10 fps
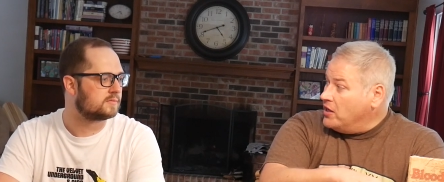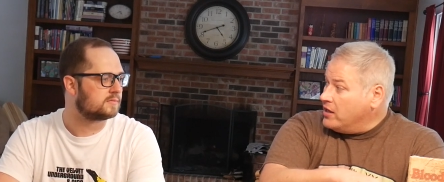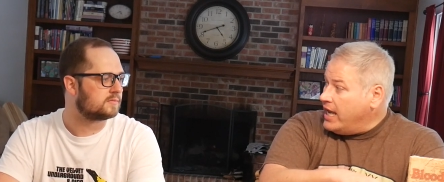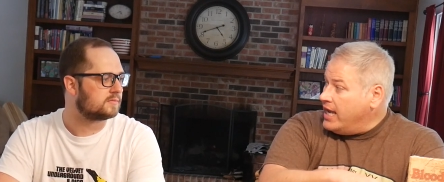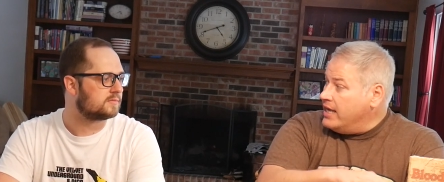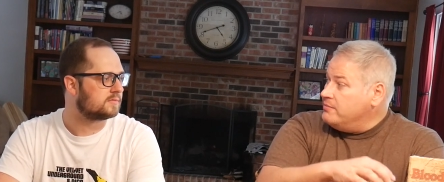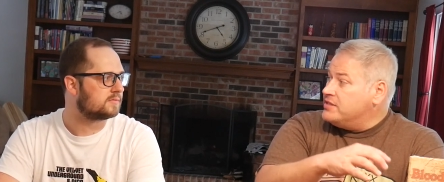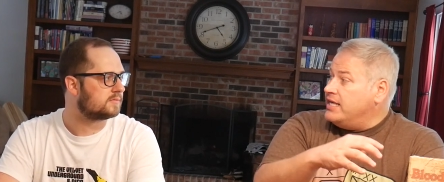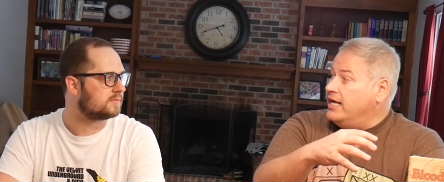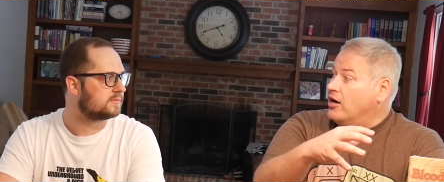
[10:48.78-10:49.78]
Speaker 1: of their
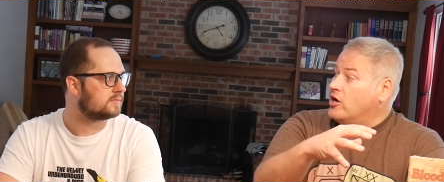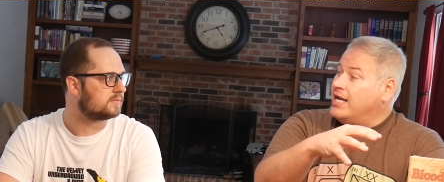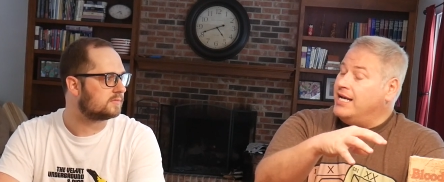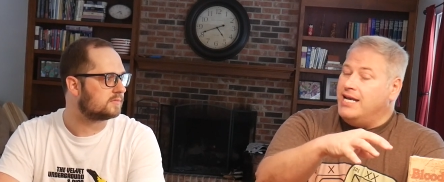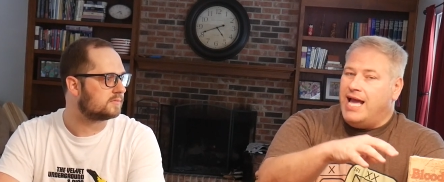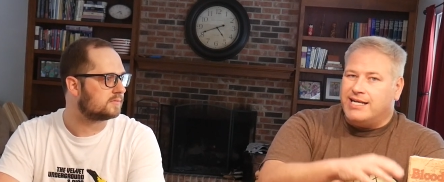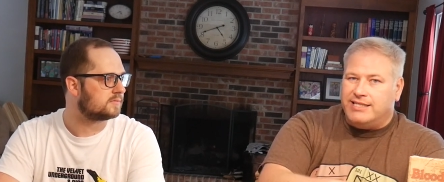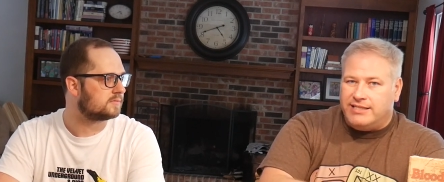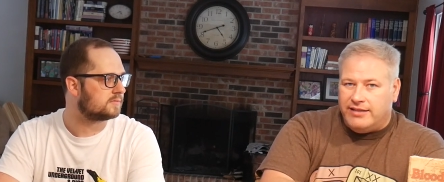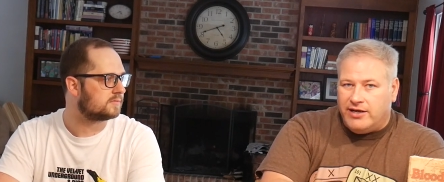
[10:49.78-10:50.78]
games. They are
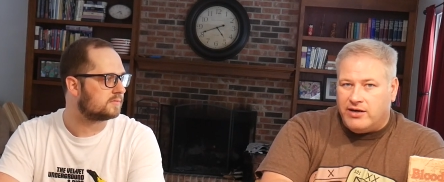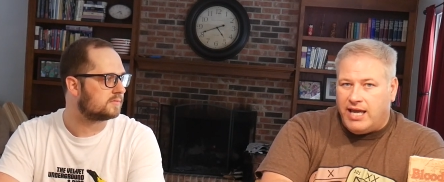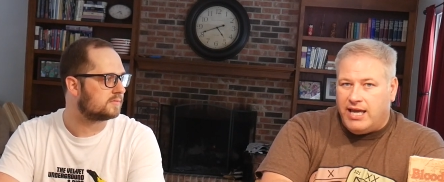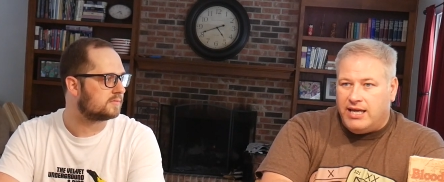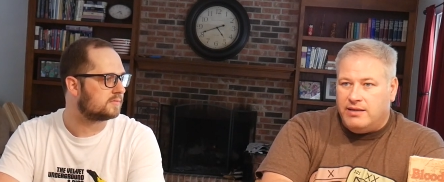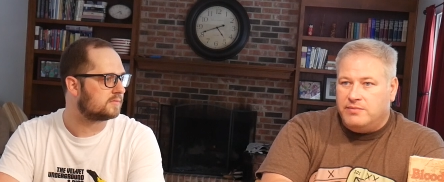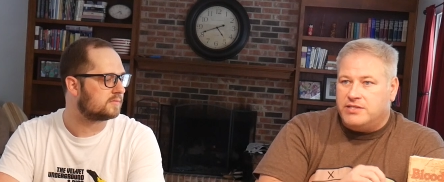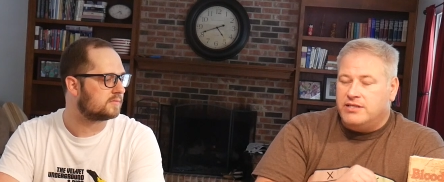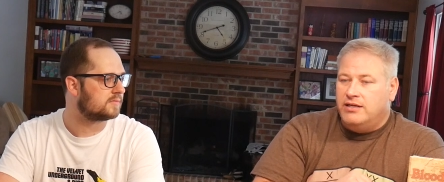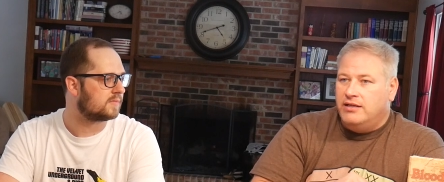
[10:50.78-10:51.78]
connected to their
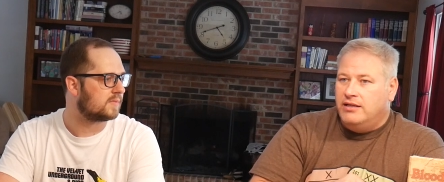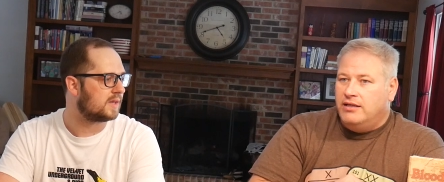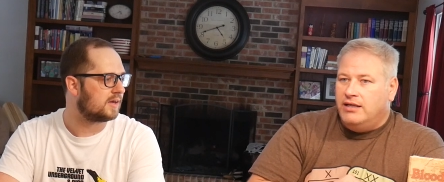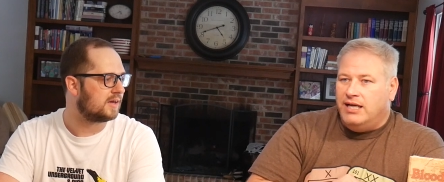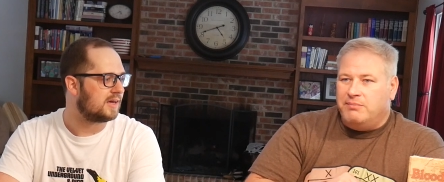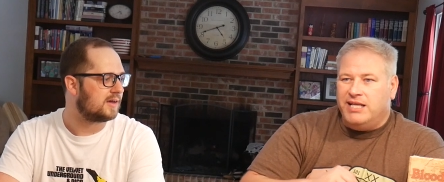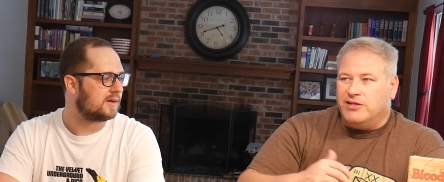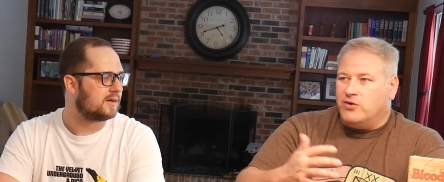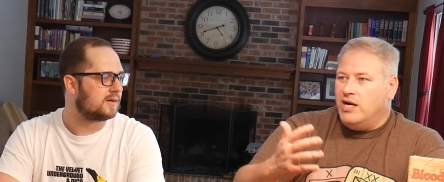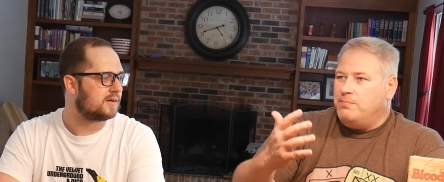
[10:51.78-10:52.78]
games. And man,
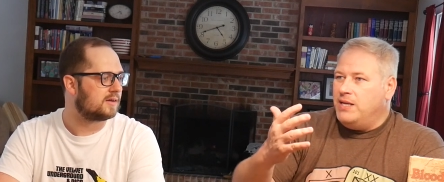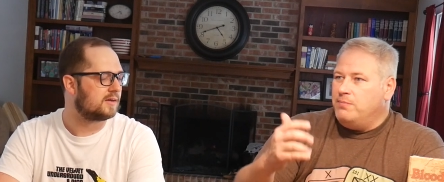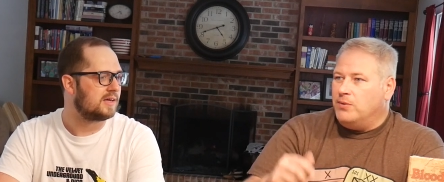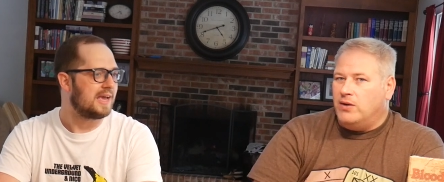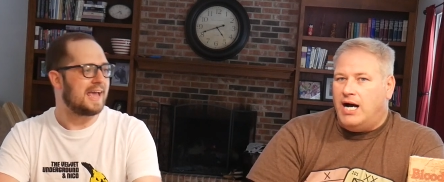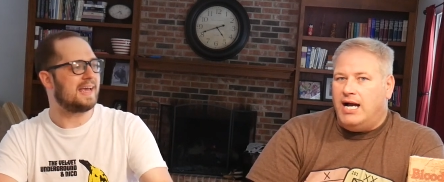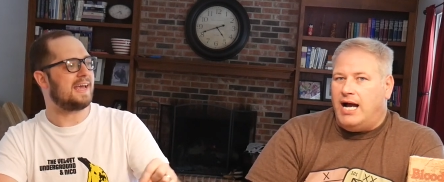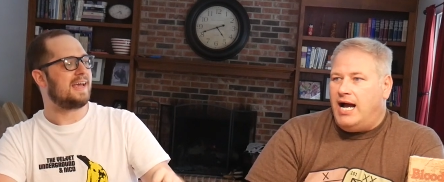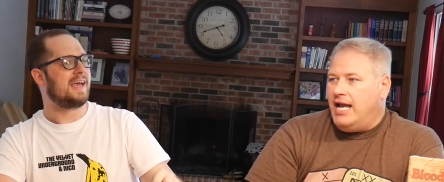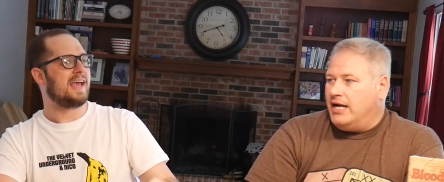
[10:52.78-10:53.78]
they're great people. I,
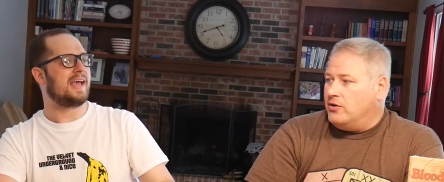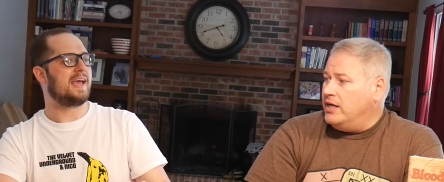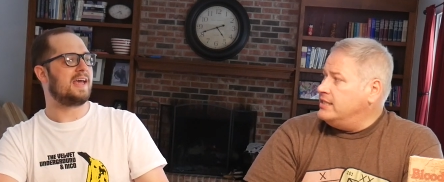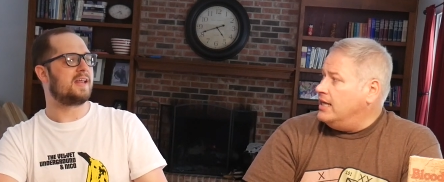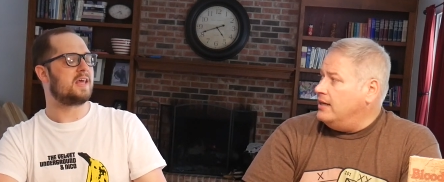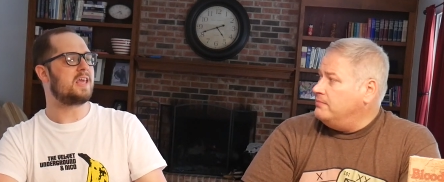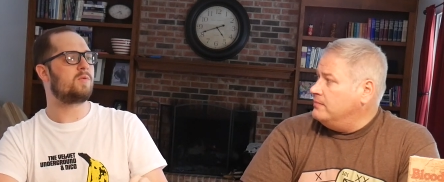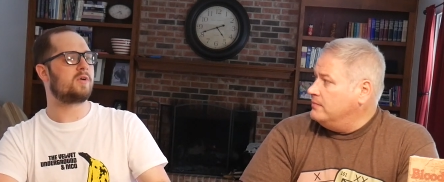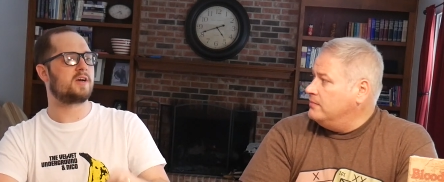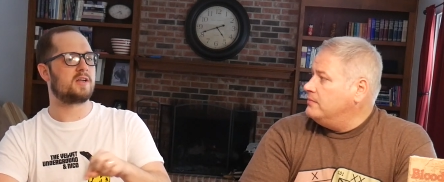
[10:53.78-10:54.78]
I had a great time. And
Speaker 2: he
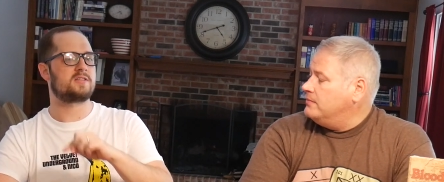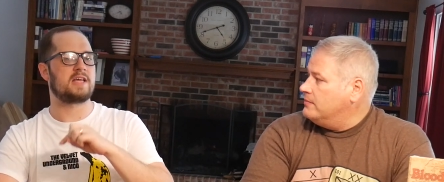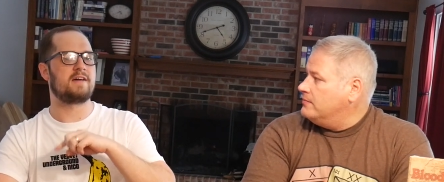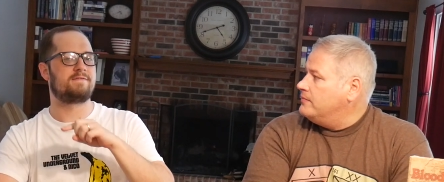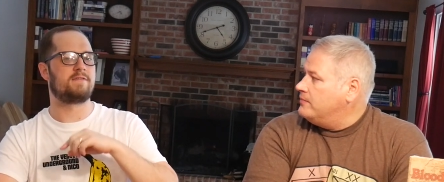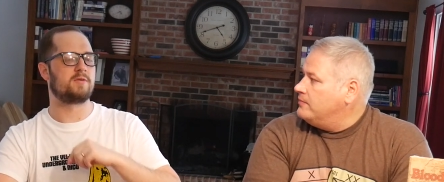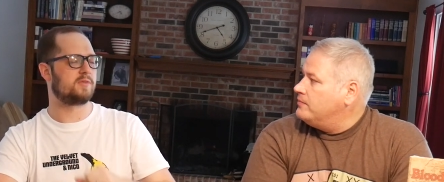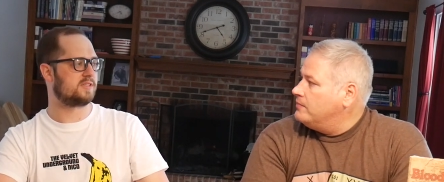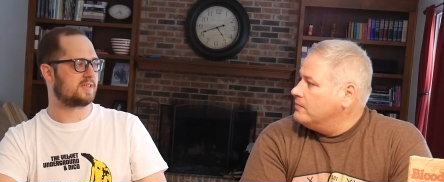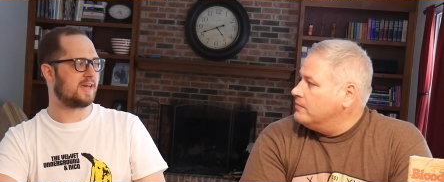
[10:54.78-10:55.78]
wanted us to have fun
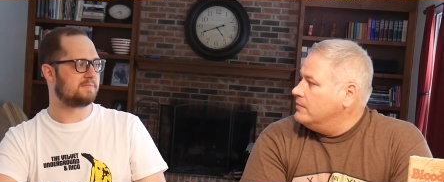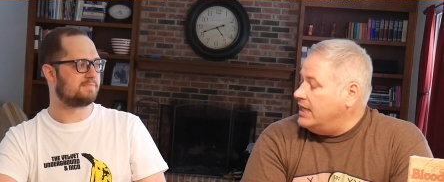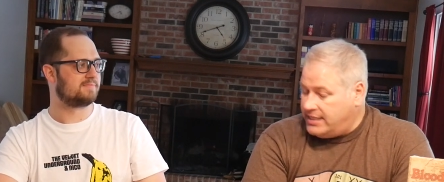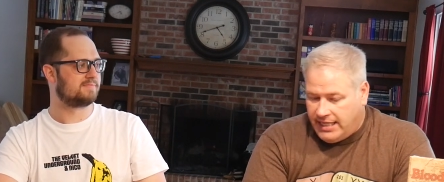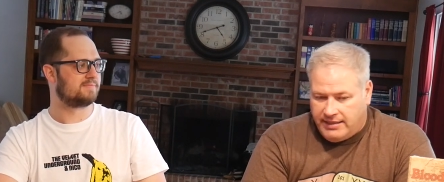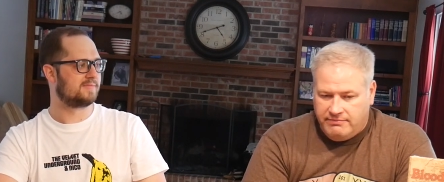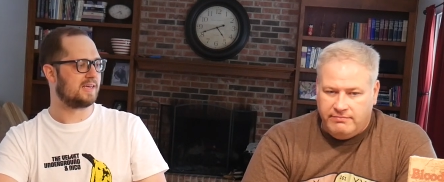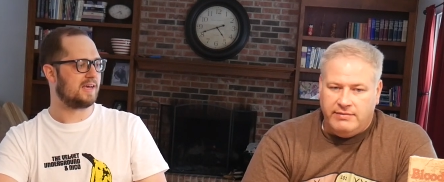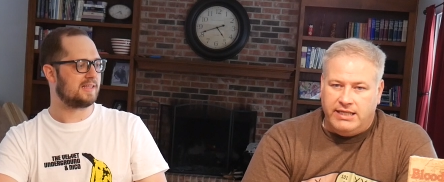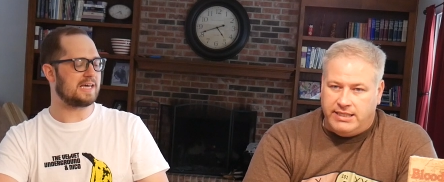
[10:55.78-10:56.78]
with this game. He did.
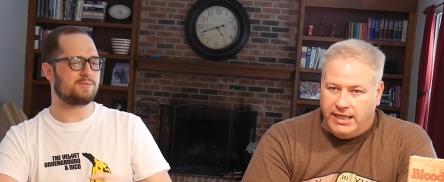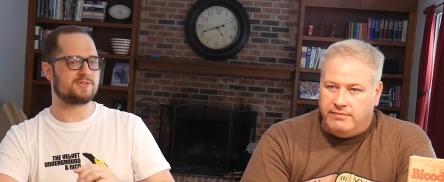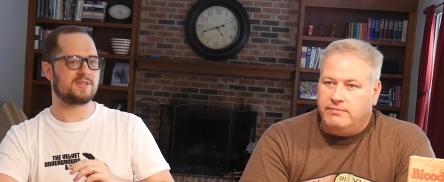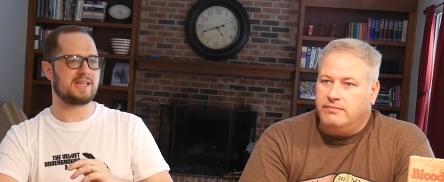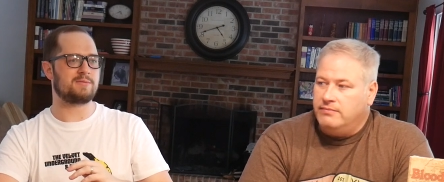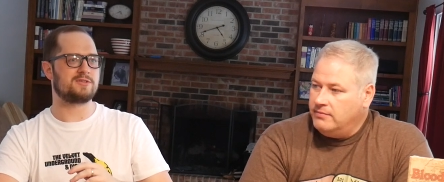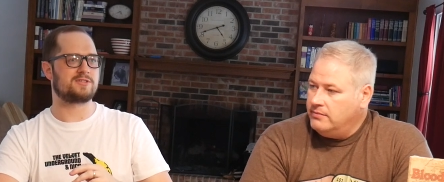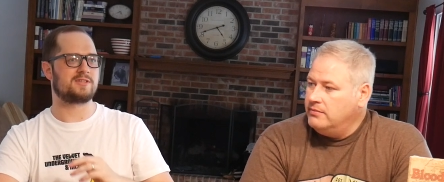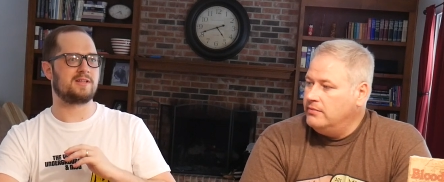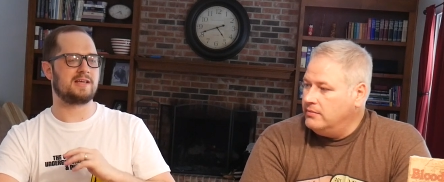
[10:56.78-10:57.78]
He that did. was that
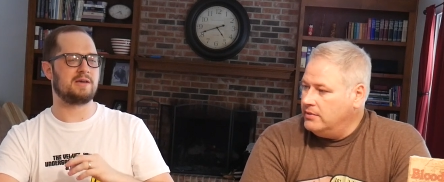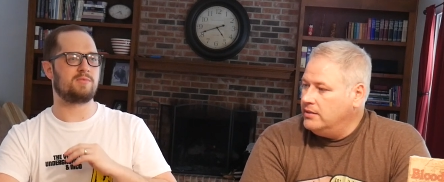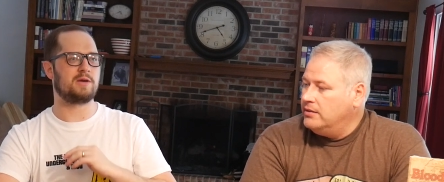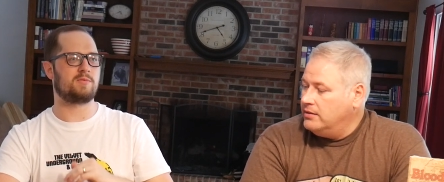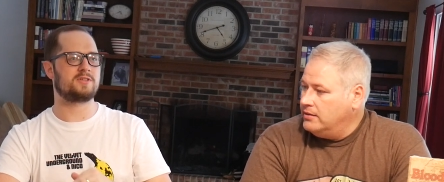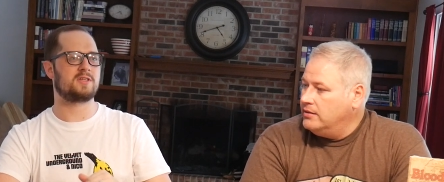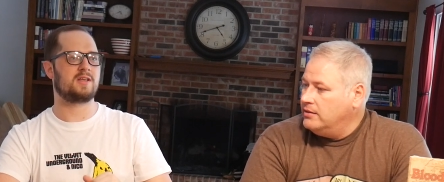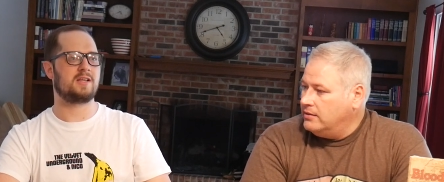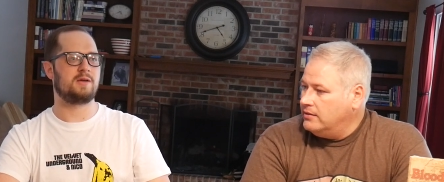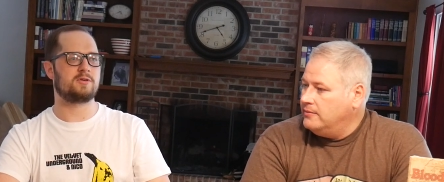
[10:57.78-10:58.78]
was it, it wasn't
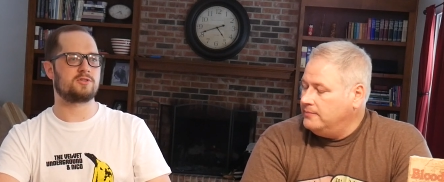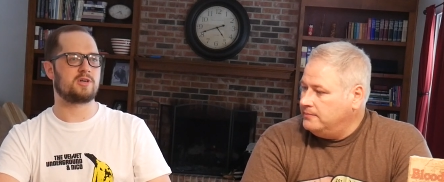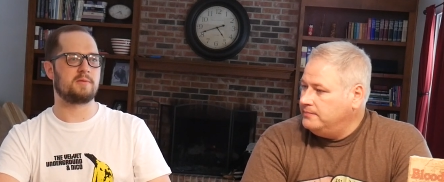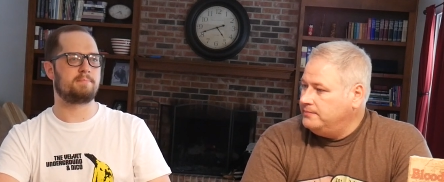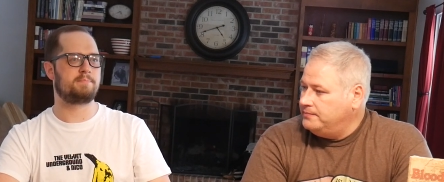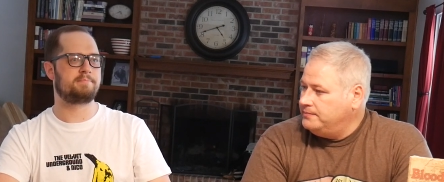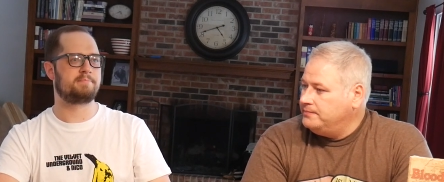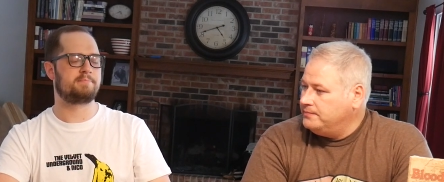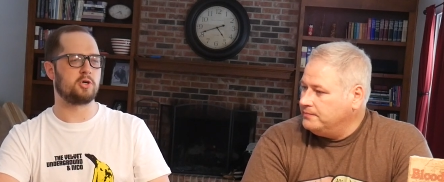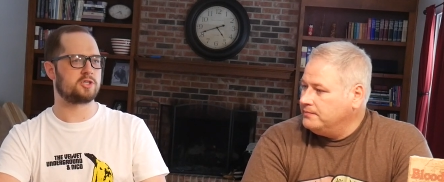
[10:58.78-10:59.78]
he wasn't trying to
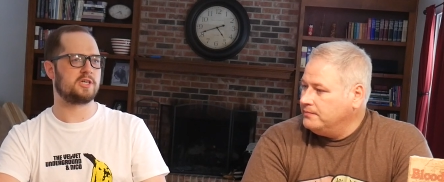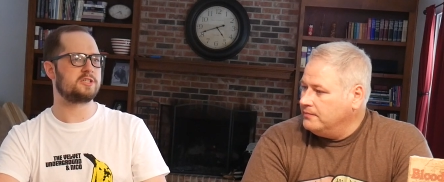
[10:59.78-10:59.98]
push an